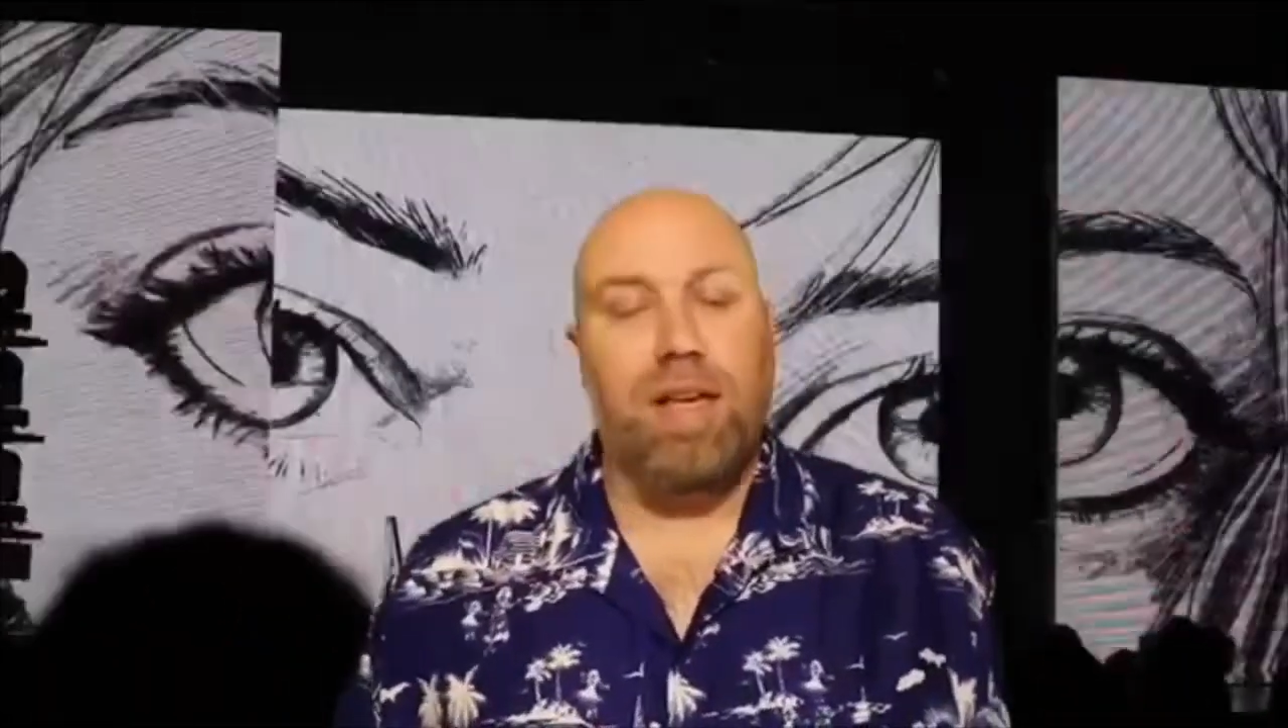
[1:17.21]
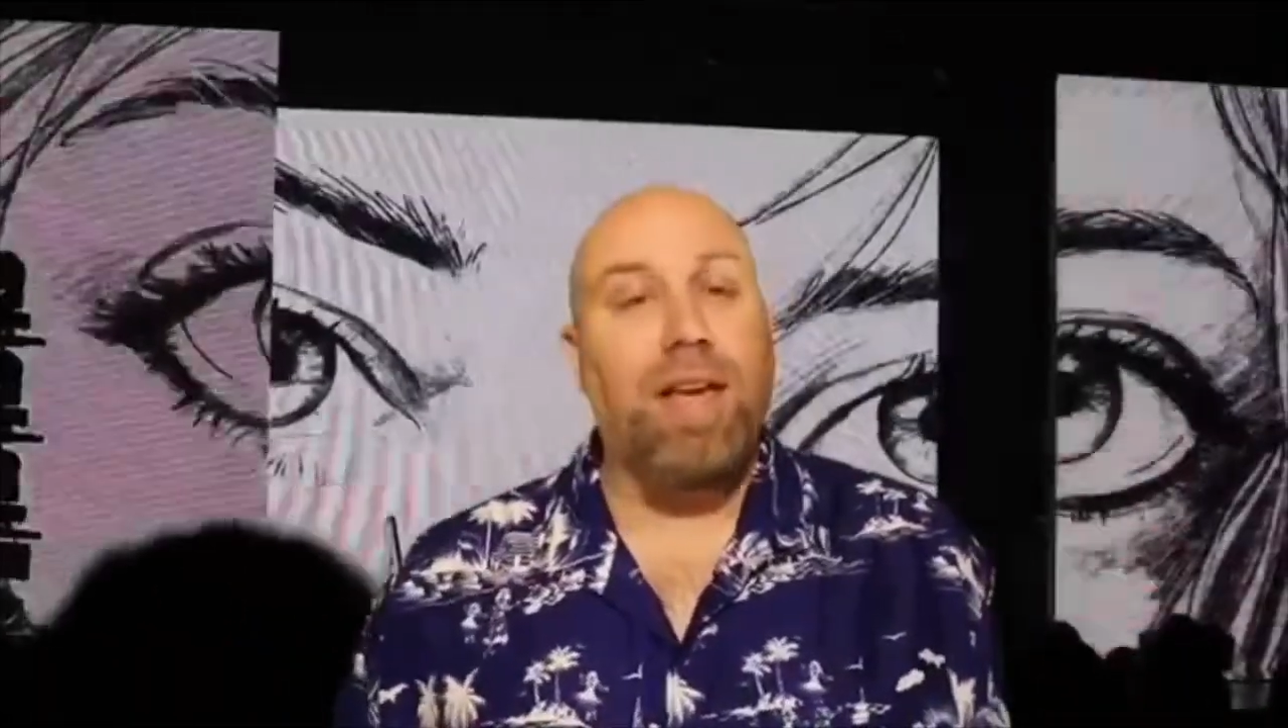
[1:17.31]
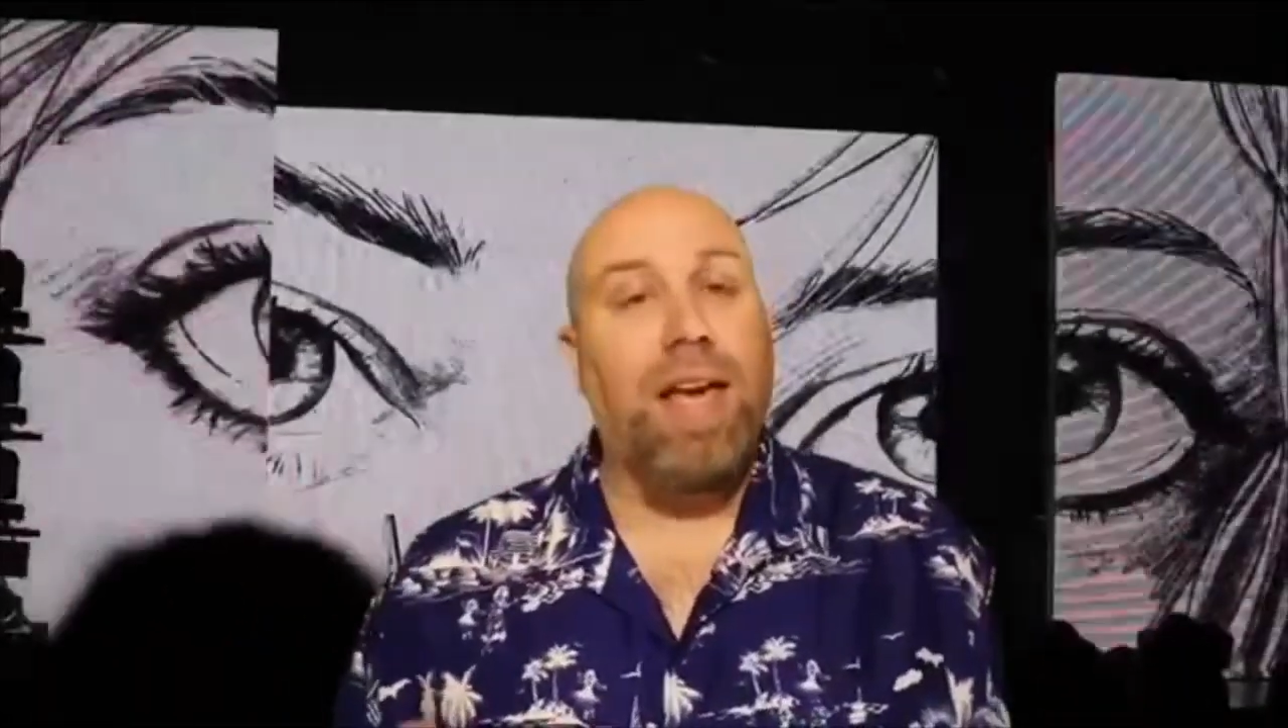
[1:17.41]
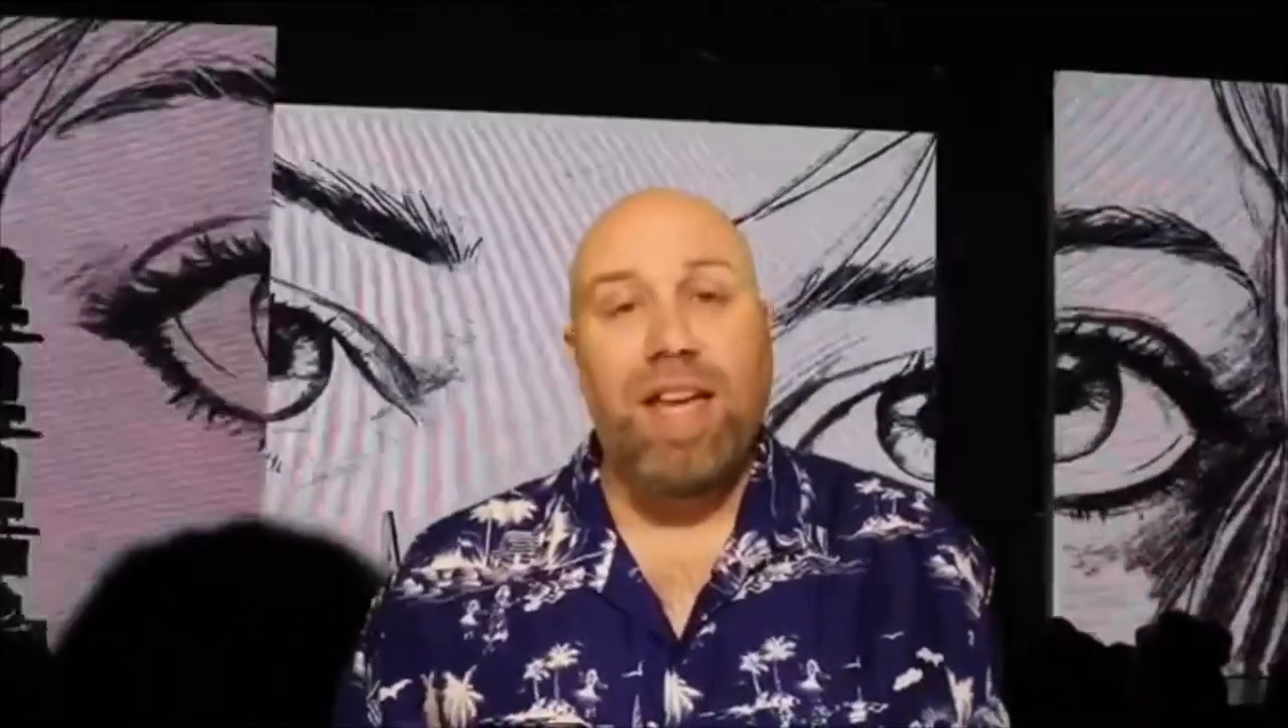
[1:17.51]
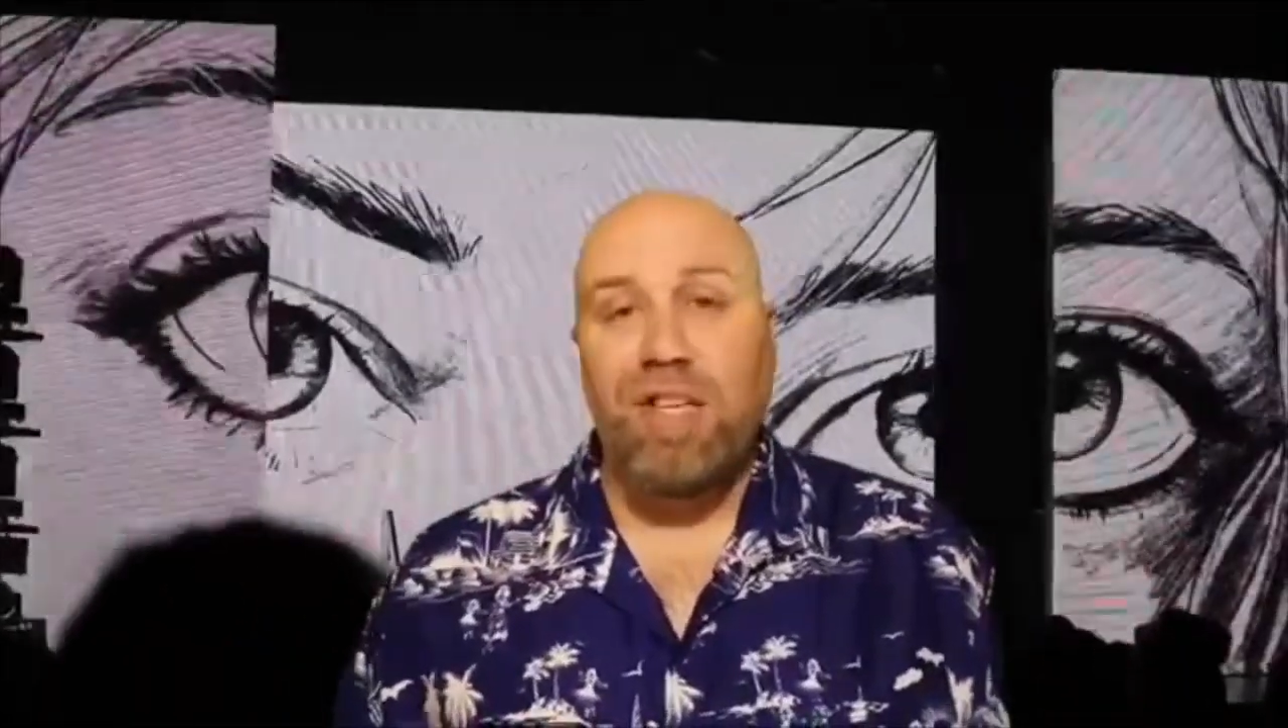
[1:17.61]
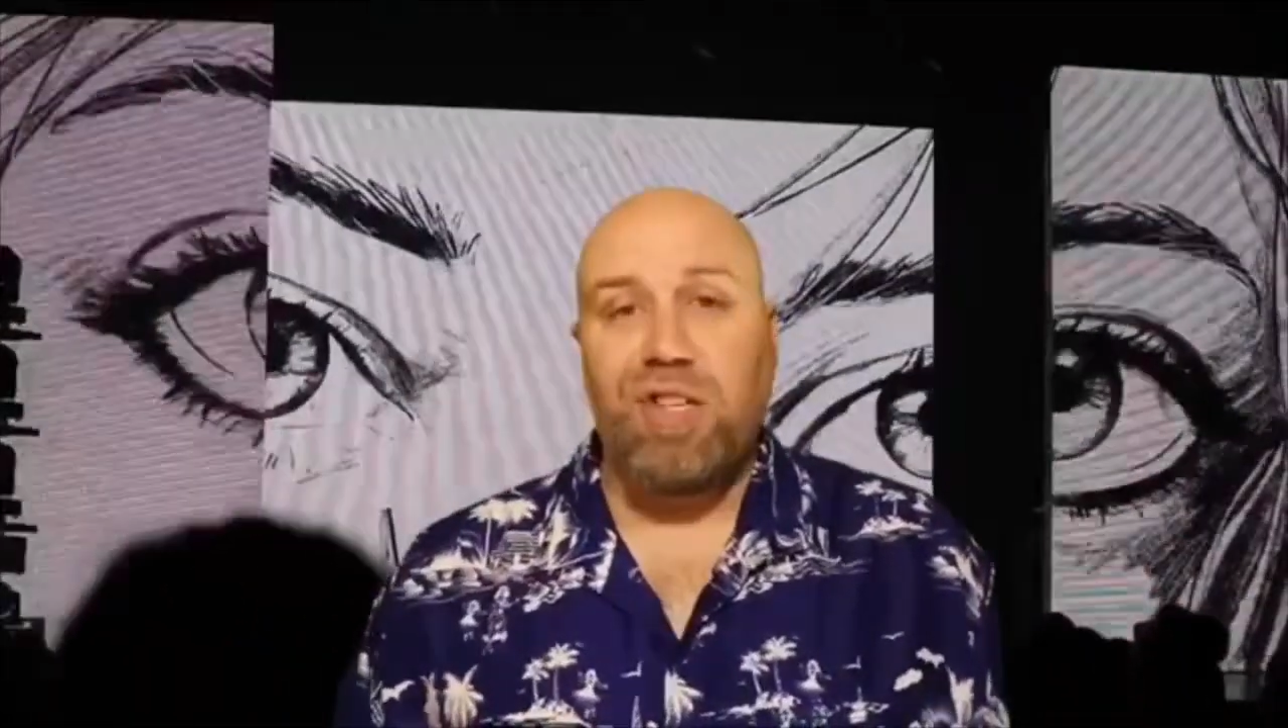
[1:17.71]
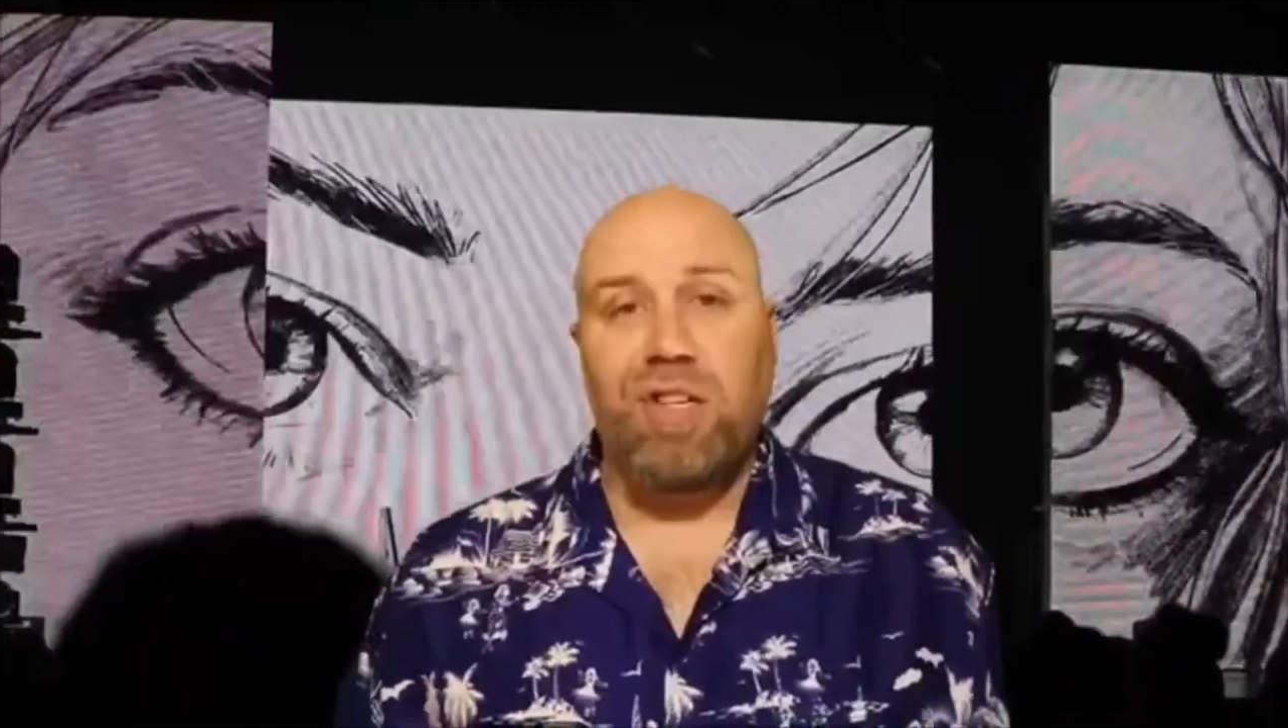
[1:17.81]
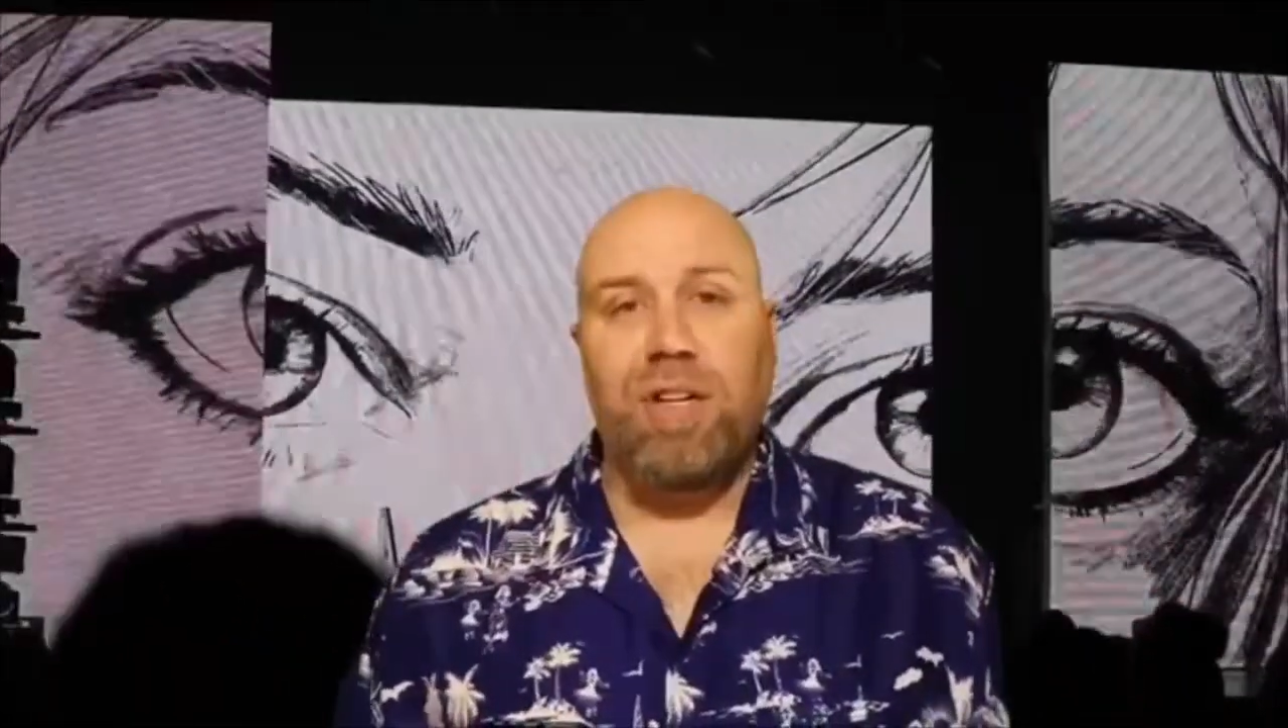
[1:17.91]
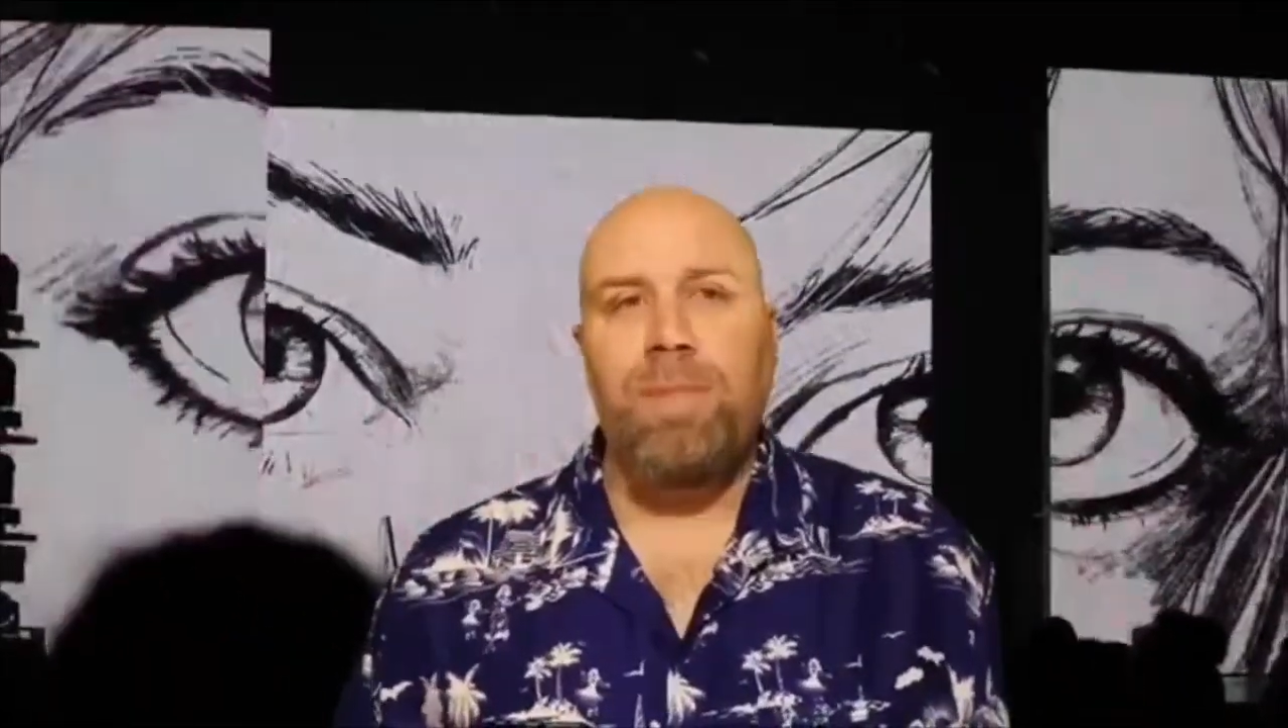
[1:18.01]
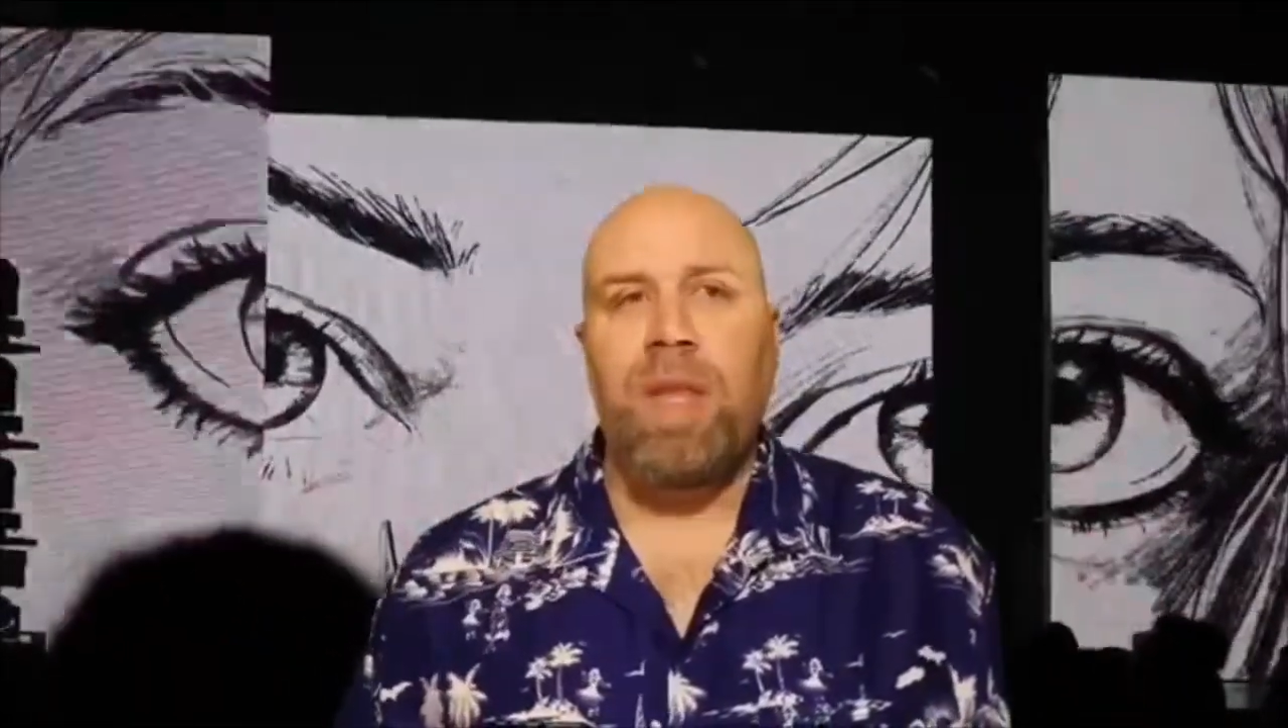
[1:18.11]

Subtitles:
you get injured,